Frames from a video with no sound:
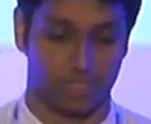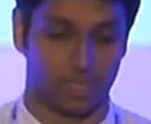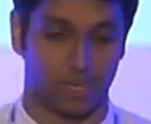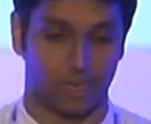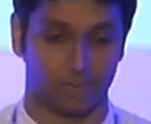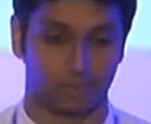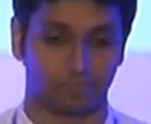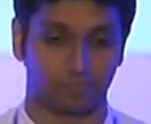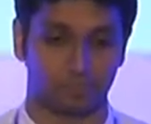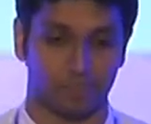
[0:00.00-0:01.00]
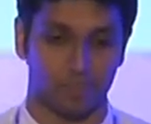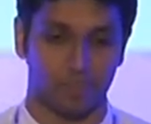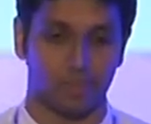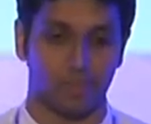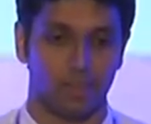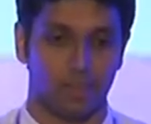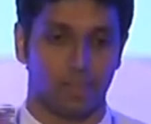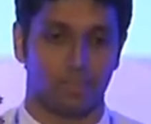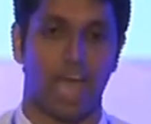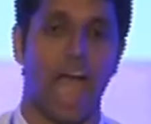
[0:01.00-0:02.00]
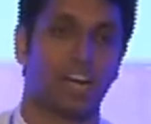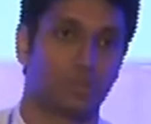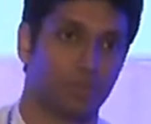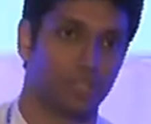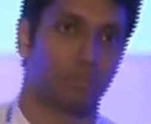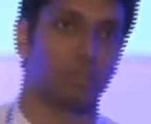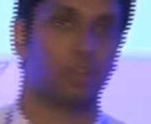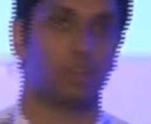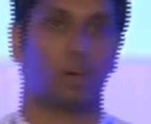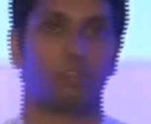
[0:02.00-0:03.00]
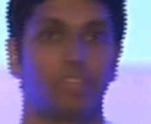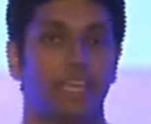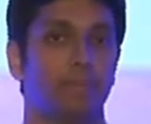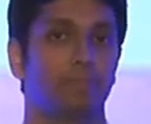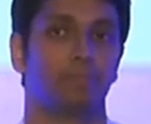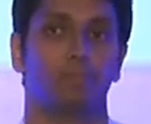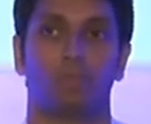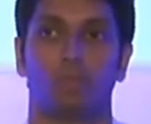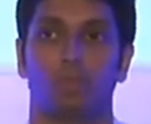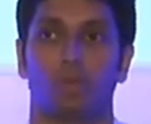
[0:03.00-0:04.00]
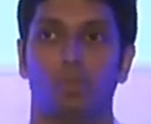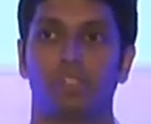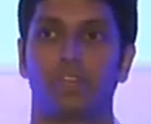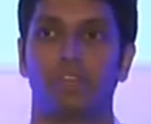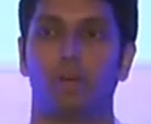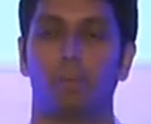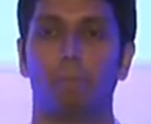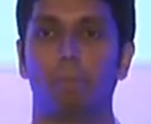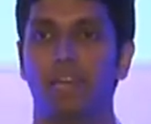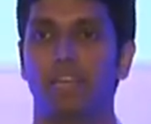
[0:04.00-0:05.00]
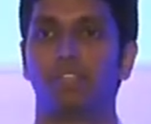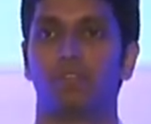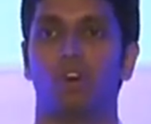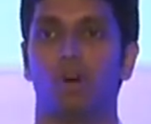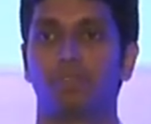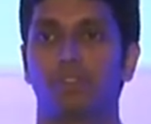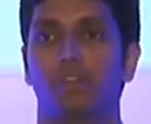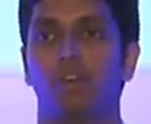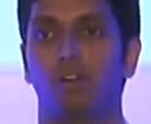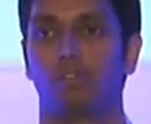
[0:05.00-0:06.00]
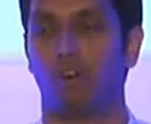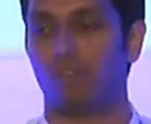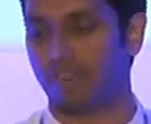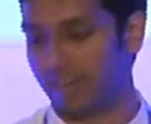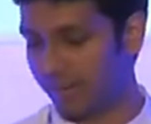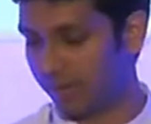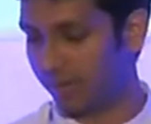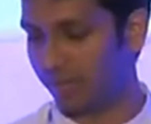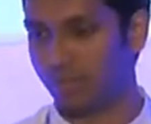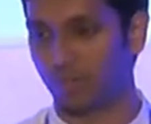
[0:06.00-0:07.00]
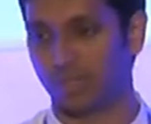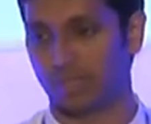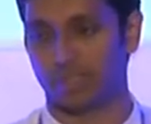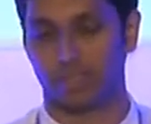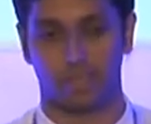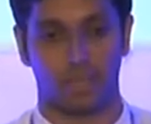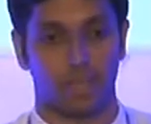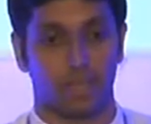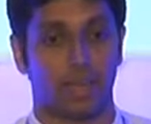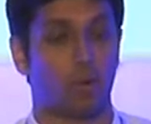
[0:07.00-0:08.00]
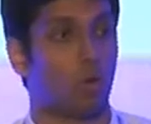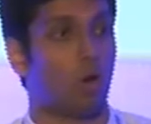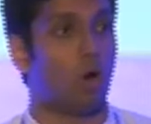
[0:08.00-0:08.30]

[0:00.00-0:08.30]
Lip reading: the hacked version of the game was giving out billions of orbs for free to the users. Now,